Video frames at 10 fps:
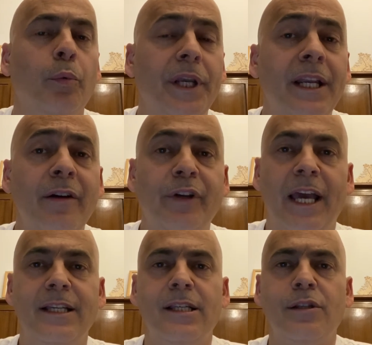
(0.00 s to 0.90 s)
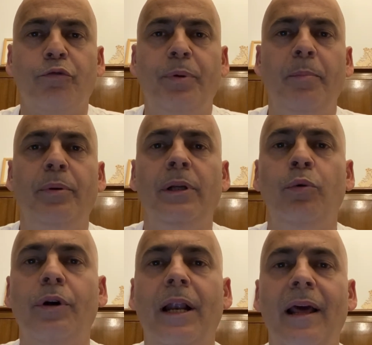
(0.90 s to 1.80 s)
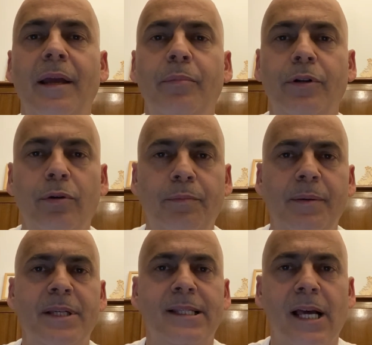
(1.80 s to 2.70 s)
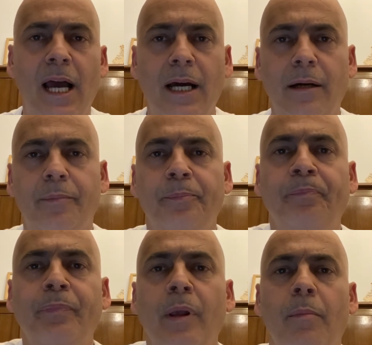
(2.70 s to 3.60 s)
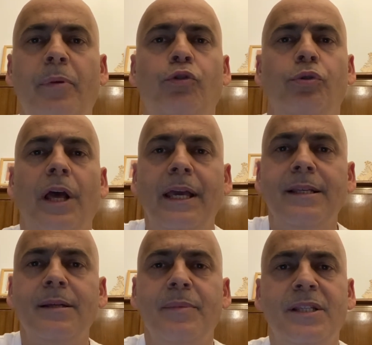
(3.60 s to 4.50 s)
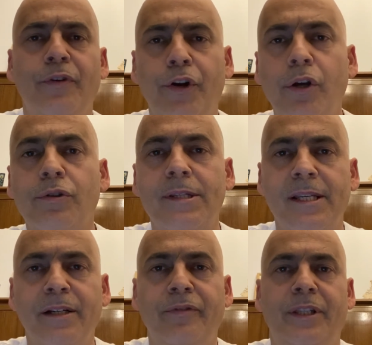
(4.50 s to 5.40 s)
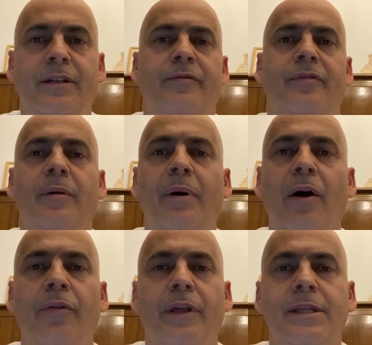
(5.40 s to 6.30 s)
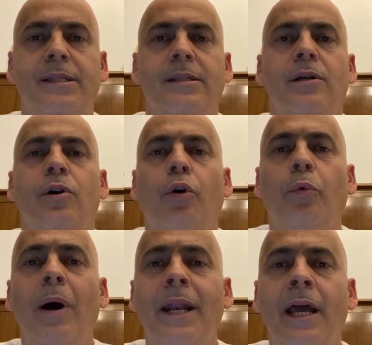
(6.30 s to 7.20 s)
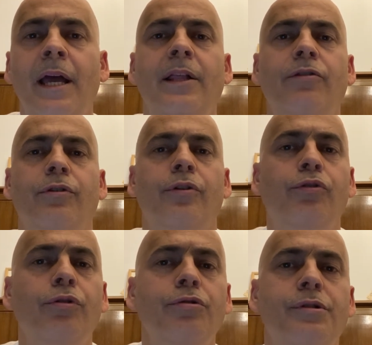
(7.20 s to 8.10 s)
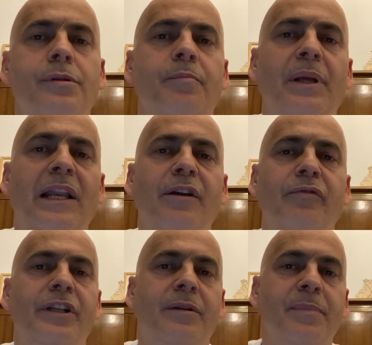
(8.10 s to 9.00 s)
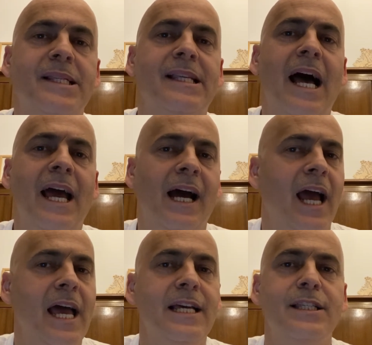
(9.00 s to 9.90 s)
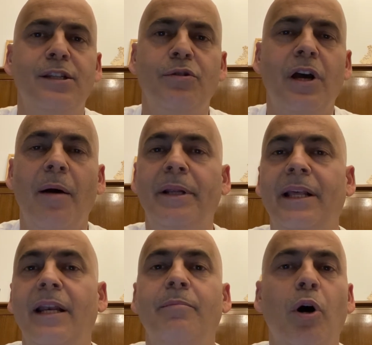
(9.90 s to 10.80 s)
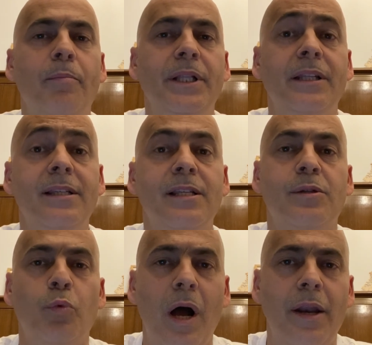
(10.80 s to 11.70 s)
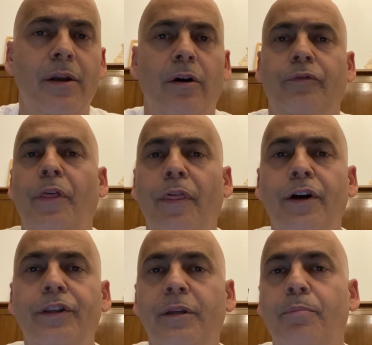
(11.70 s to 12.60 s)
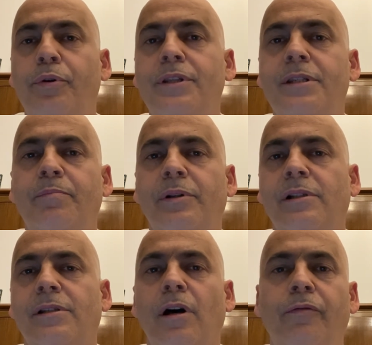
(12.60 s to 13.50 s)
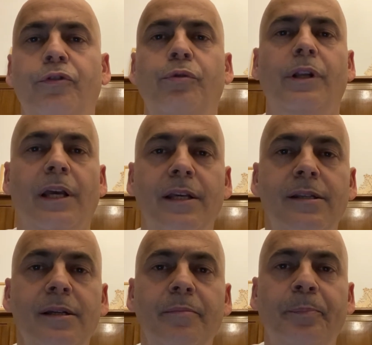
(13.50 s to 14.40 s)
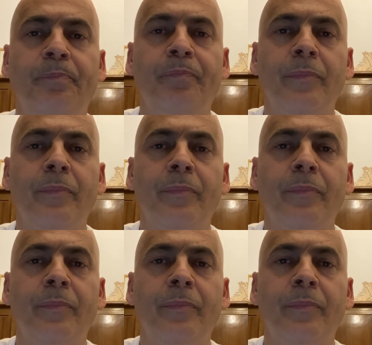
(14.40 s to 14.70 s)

we did have cases of people who claimed to be Messiah, but Judaism is very conservative about this. On one hand, Jews believe that Messiah has to come at any moment. This is one of the 13 principles of Judaism.